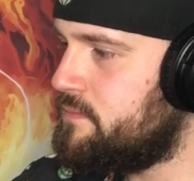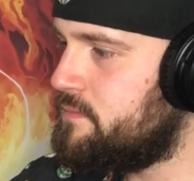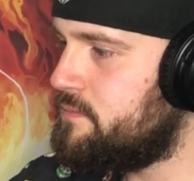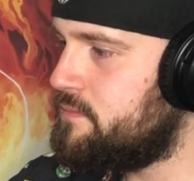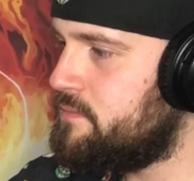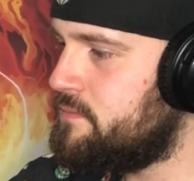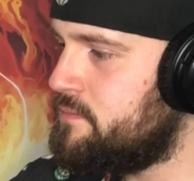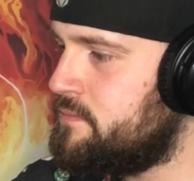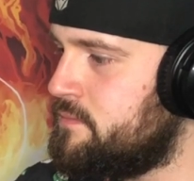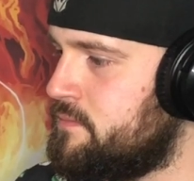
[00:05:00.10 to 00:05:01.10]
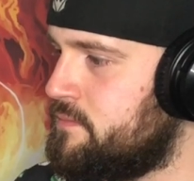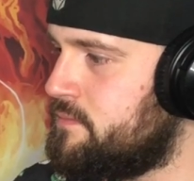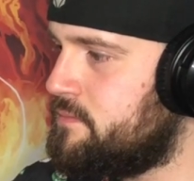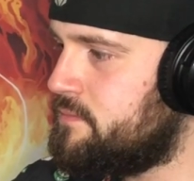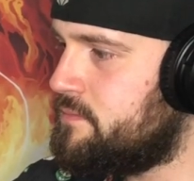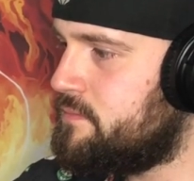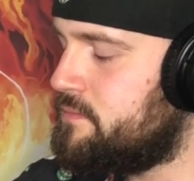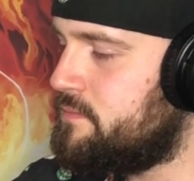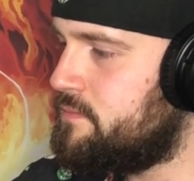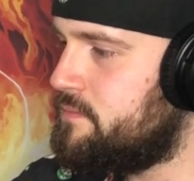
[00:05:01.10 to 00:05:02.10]

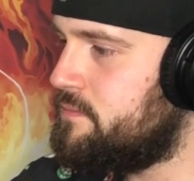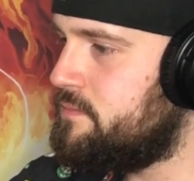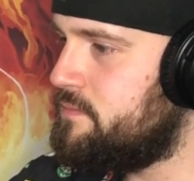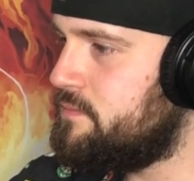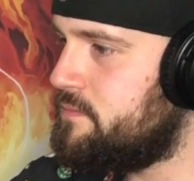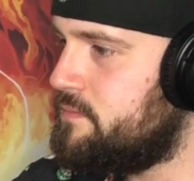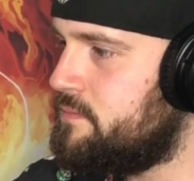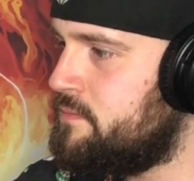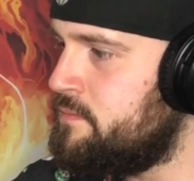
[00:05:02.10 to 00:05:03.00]
No one is speaking in this clip.